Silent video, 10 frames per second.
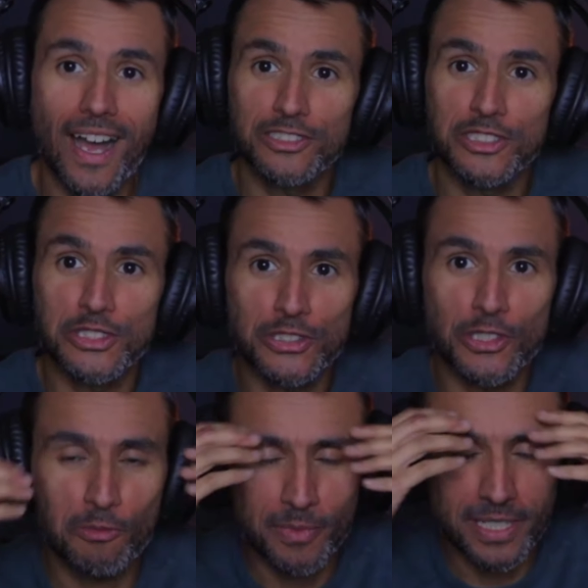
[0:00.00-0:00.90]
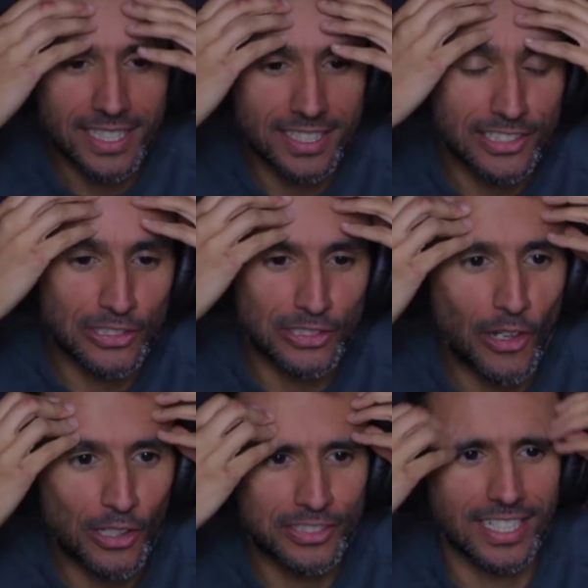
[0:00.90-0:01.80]
Wow, just so many
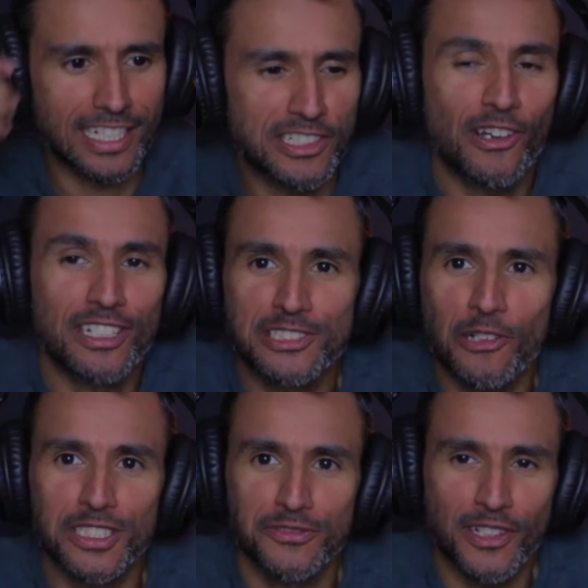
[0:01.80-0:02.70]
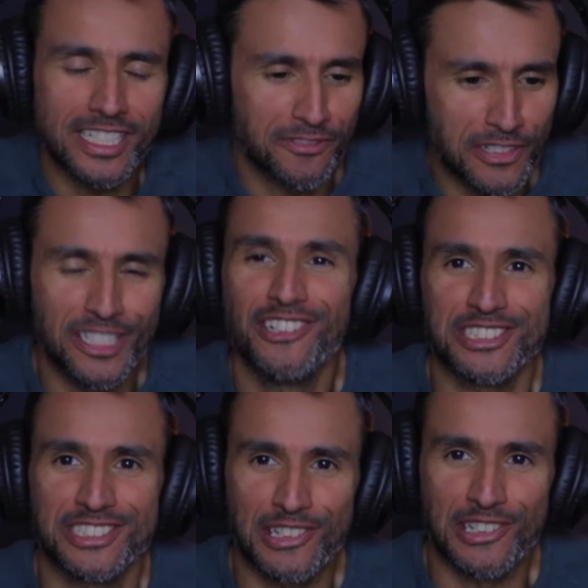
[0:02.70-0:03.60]
songs that I know. It's always fun if you
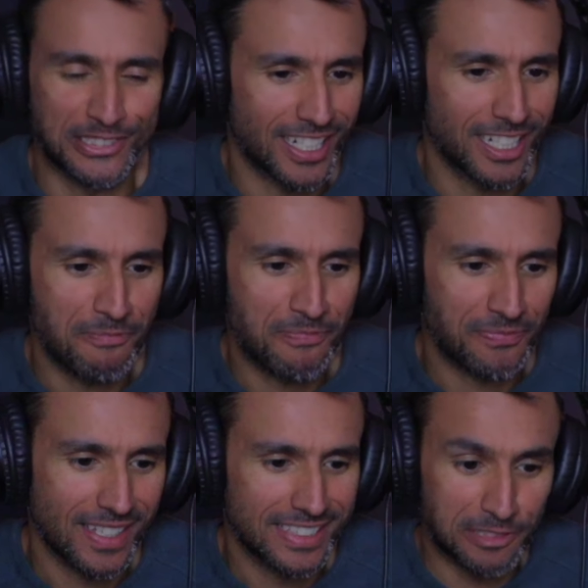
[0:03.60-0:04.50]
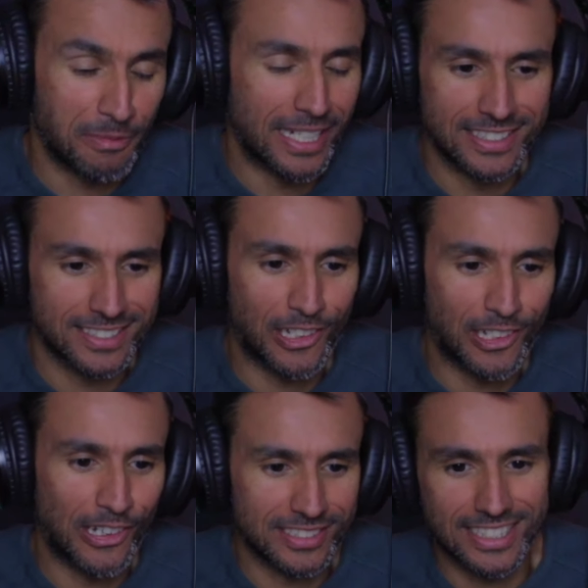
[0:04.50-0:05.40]
know the songs, right? There's many
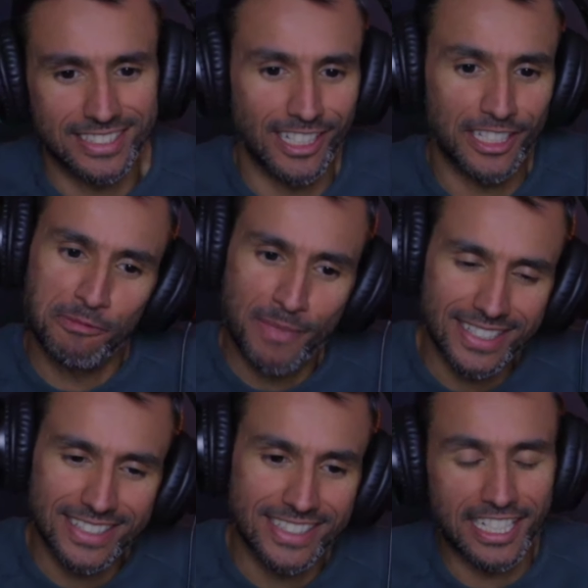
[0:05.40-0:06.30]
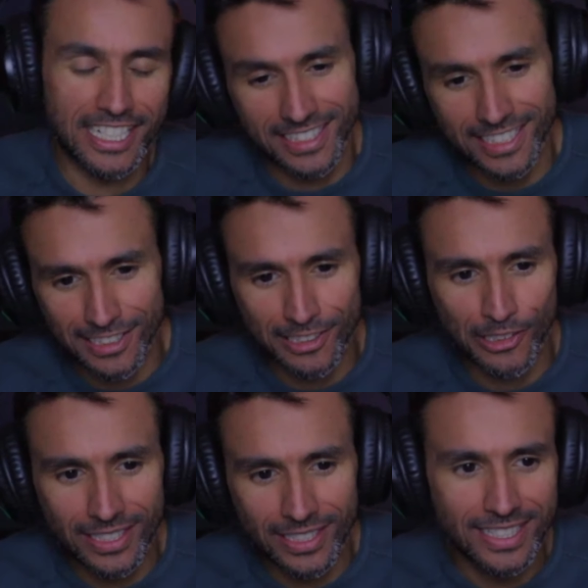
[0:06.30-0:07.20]
songs in the other medley that I didn't
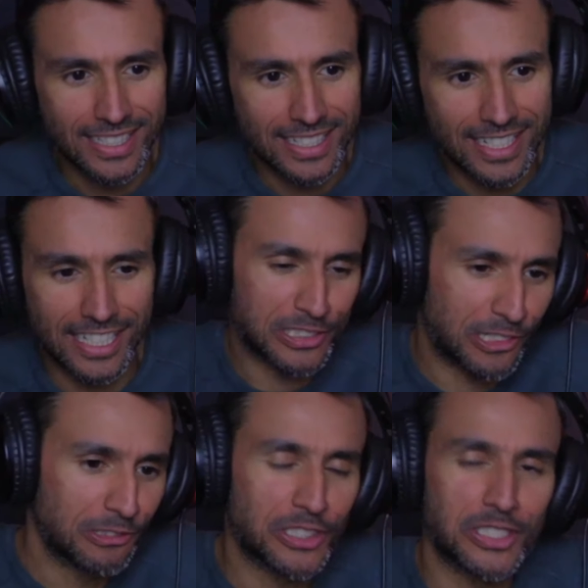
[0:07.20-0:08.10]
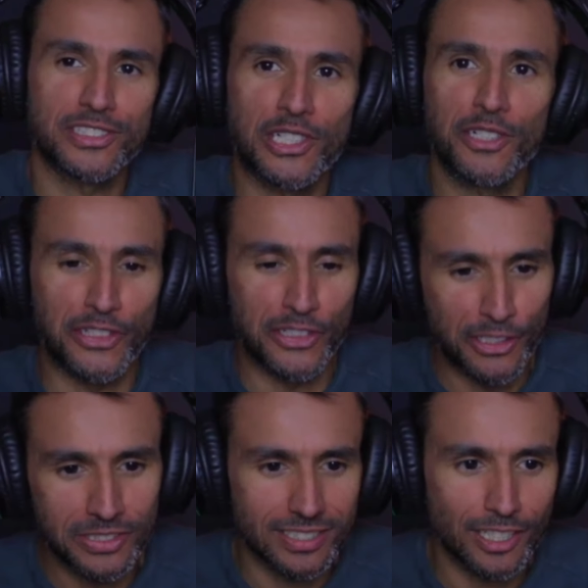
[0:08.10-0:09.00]
know, and it's cool to discover
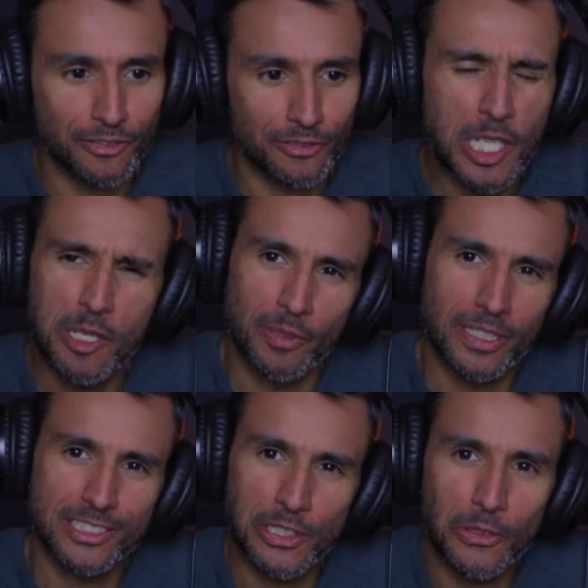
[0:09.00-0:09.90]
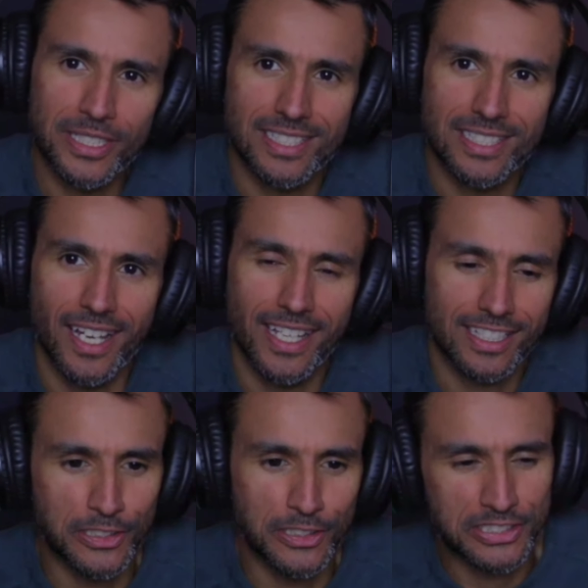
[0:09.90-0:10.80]
new stuff, but it's always
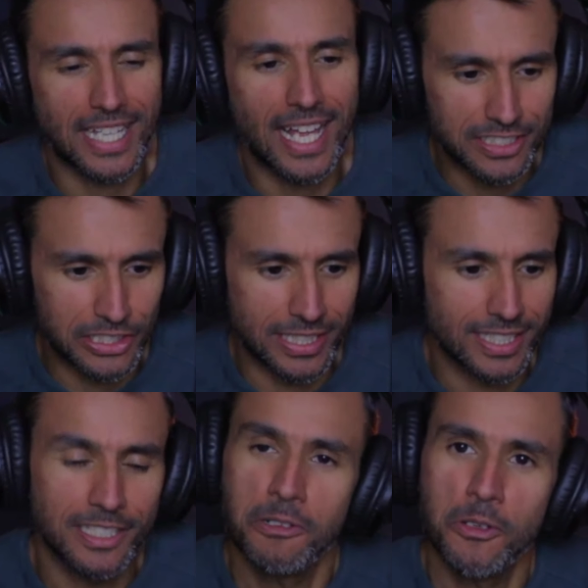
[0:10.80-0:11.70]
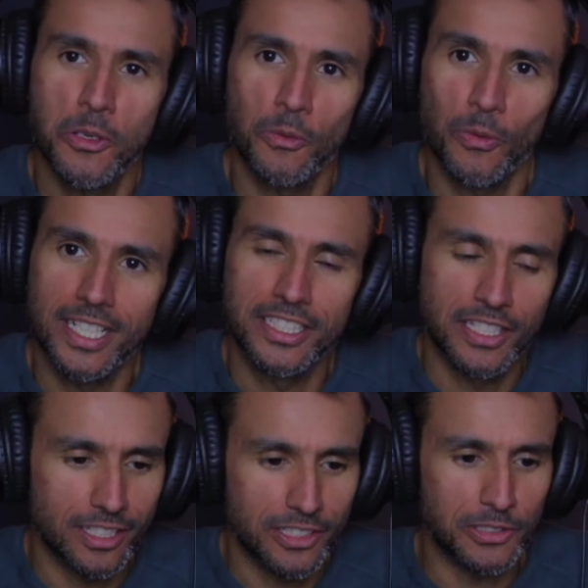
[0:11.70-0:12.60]
like nostalgic
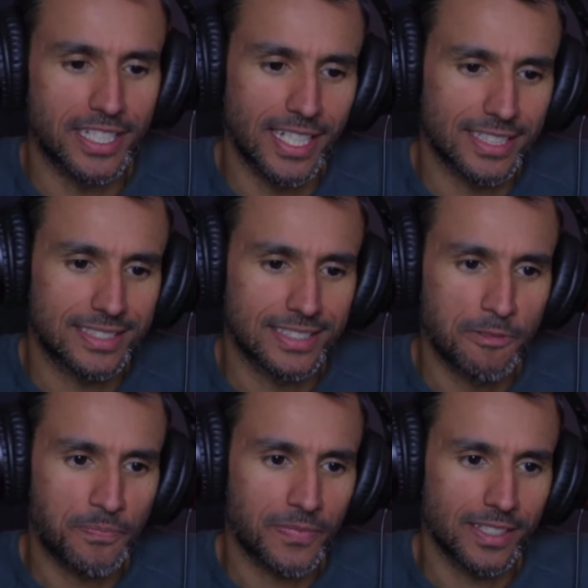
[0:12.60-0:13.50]
when you get